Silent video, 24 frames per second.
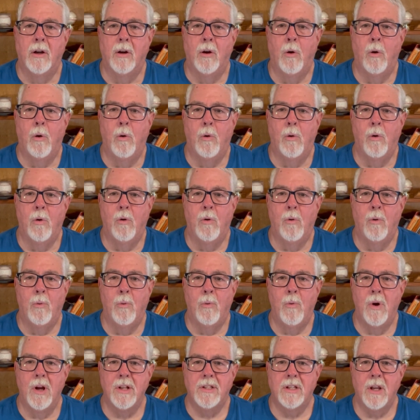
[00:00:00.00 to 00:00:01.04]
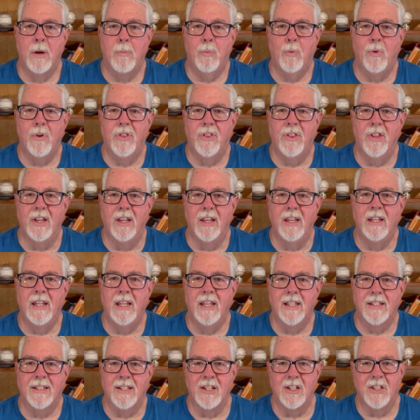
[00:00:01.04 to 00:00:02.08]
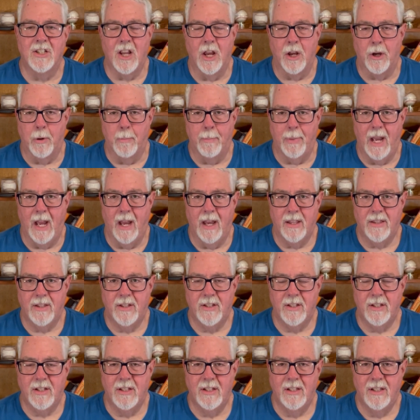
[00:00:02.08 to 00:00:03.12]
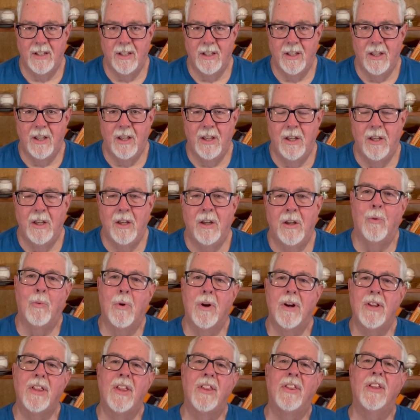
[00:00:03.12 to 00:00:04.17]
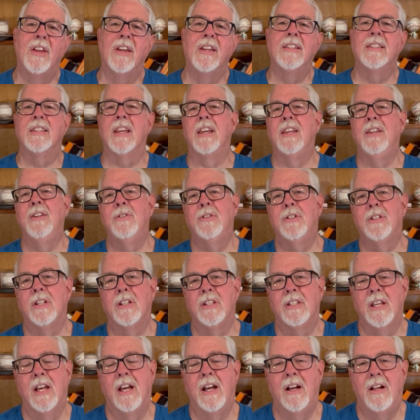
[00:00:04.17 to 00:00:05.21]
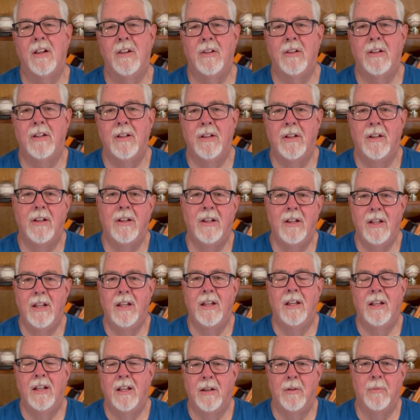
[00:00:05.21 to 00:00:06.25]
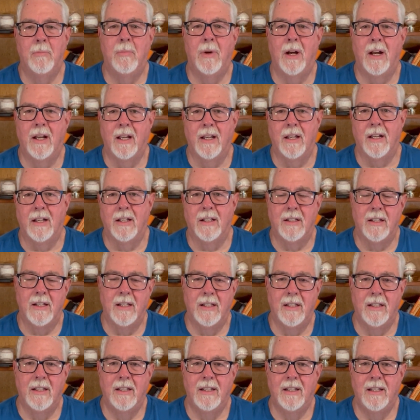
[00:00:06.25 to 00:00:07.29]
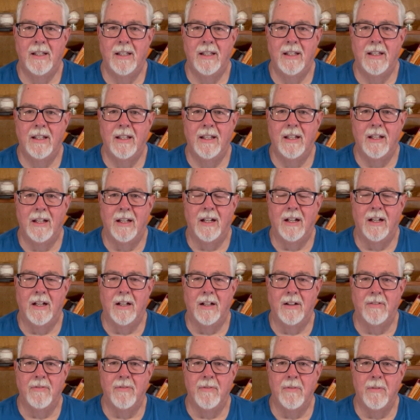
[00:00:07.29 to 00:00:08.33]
what's up with the idiots and psychopaths? One of the things I used to tell my uh, uh,